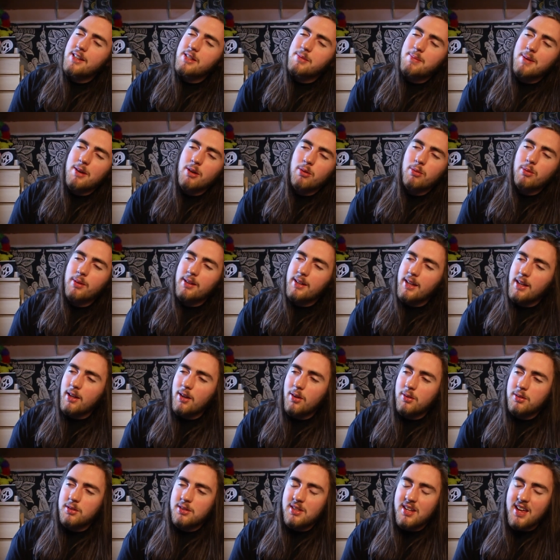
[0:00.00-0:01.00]
It's been a really
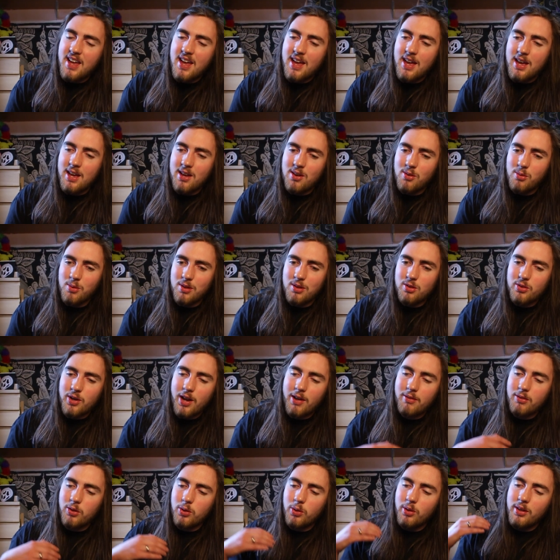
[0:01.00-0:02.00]
long day. We
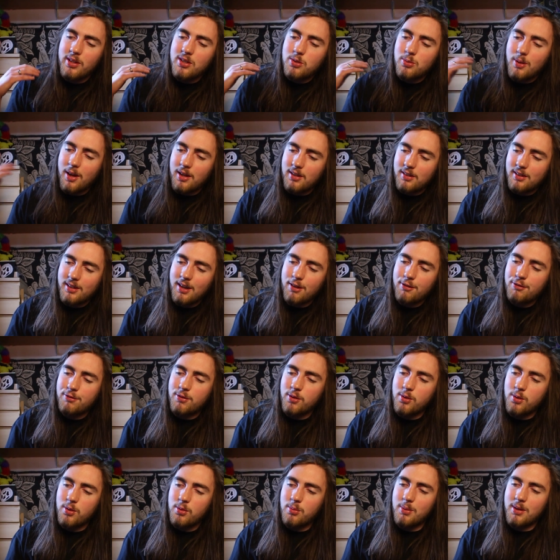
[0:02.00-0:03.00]
traveled all this way to get
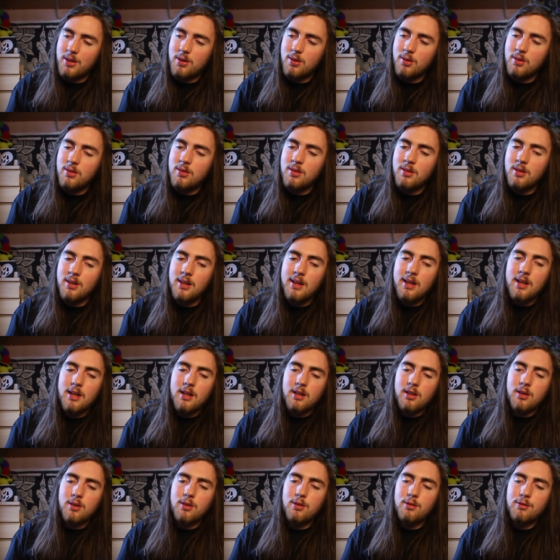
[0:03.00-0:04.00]
food. We couldn't
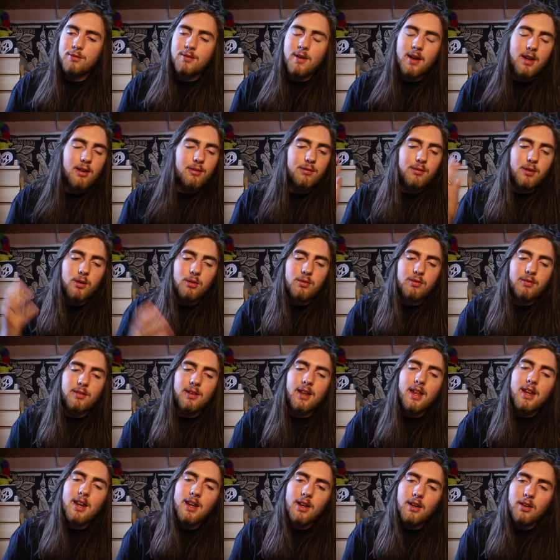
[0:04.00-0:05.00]
find food for
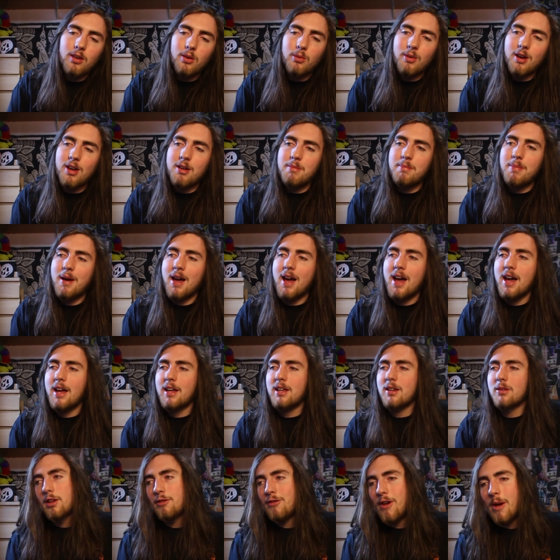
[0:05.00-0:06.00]
Lily on the way
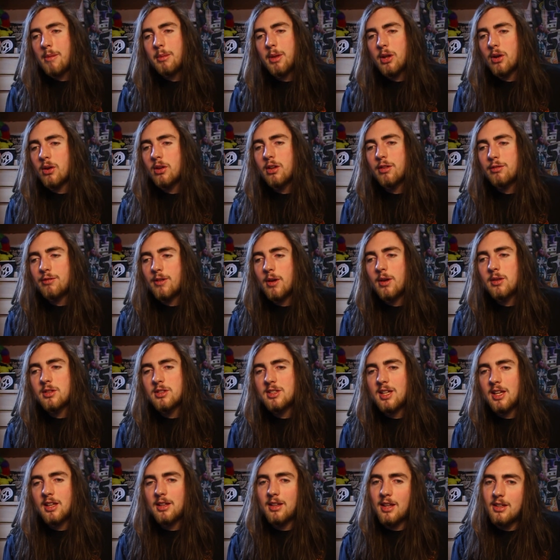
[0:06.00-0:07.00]
back. Her family are on the phone
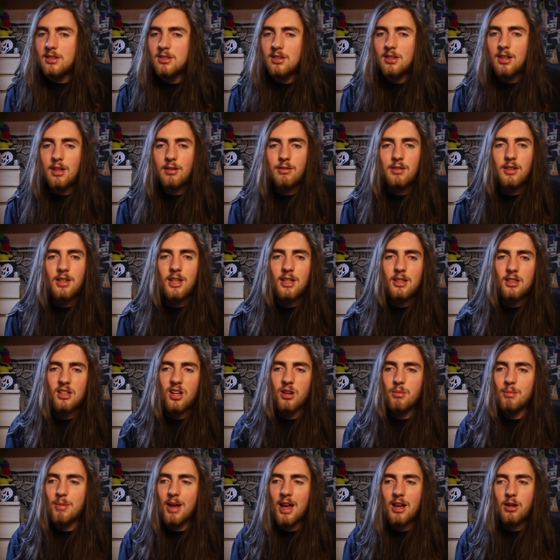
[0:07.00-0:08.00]
saying, listen, if you need to
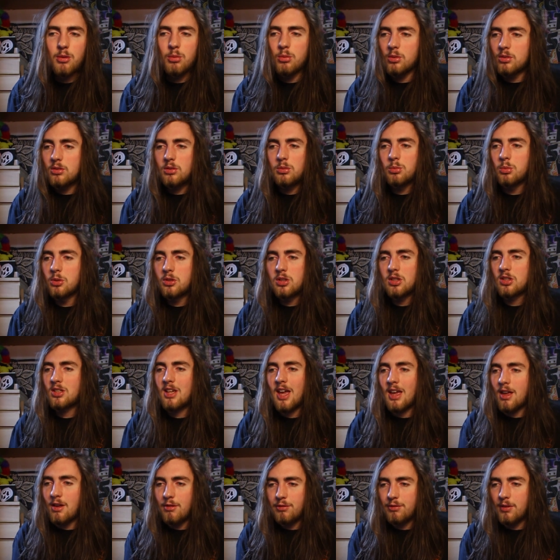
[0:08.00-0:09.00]
come back, we'll just
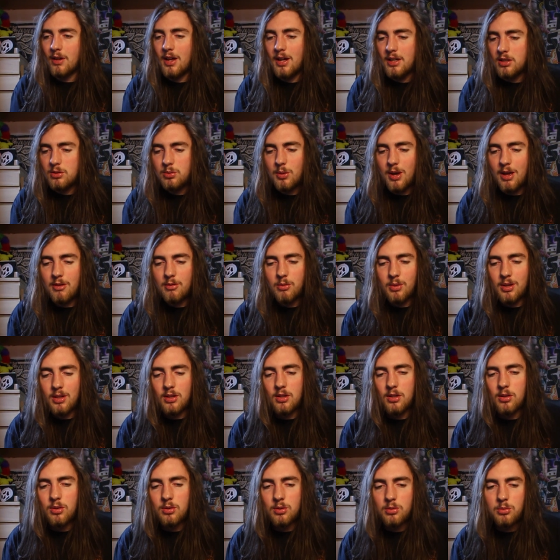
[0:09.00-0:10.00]
get you flights, whatever we
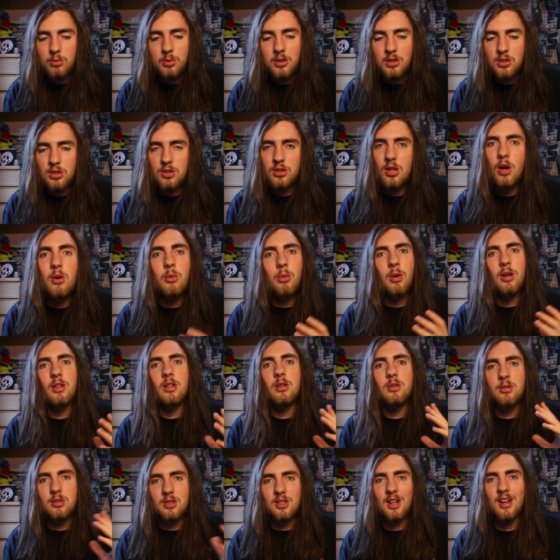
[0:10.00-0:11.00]
do, we just don't want
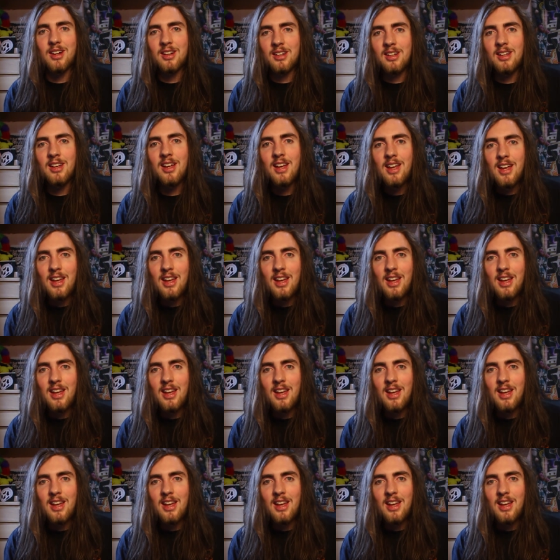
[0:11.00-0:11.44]
you stuck